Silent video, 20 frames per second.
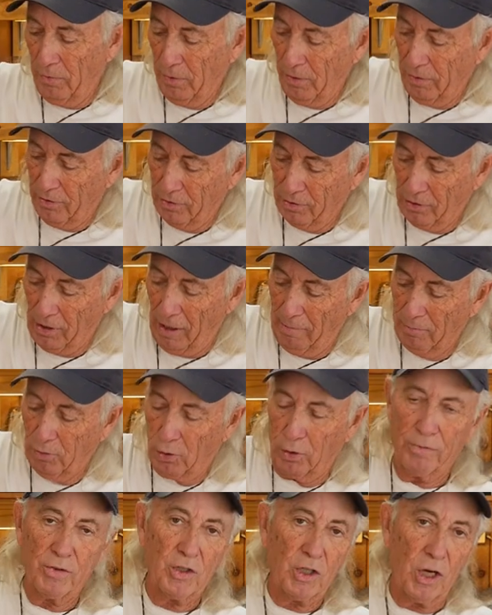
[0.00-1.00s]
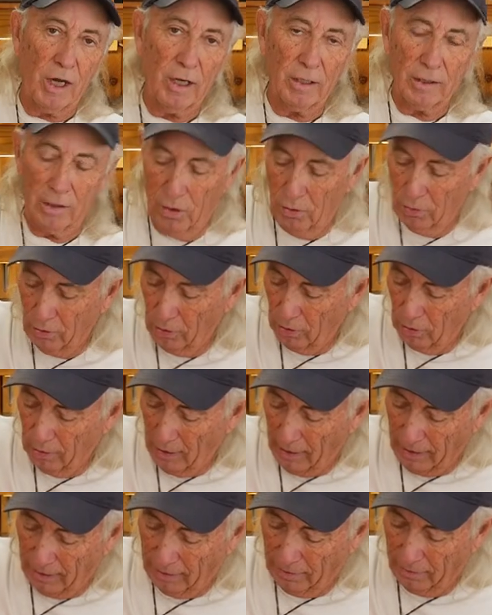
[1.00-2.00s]
with the same sort of child logo
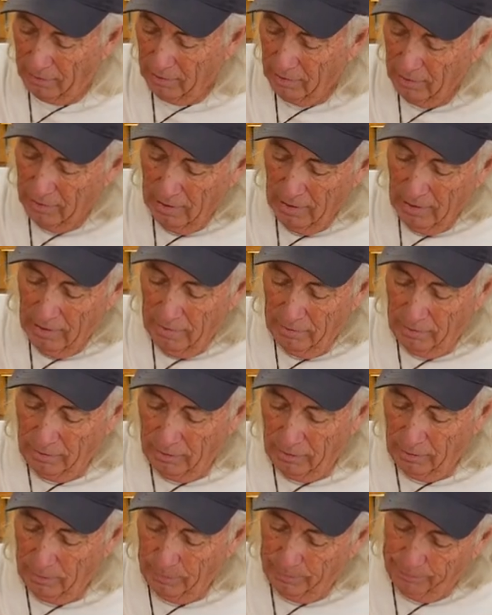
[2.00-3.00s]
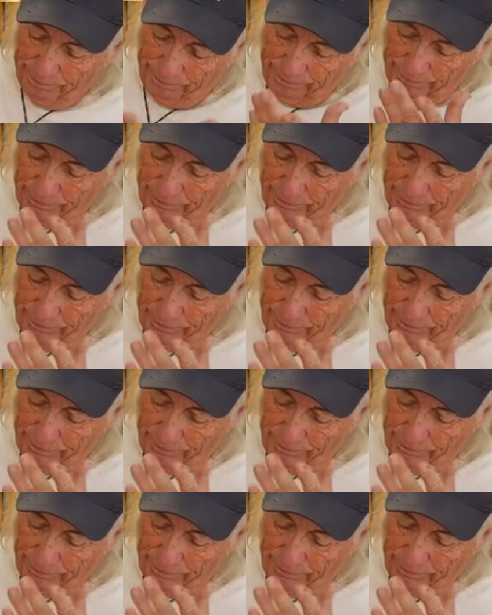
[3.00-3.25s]
and you know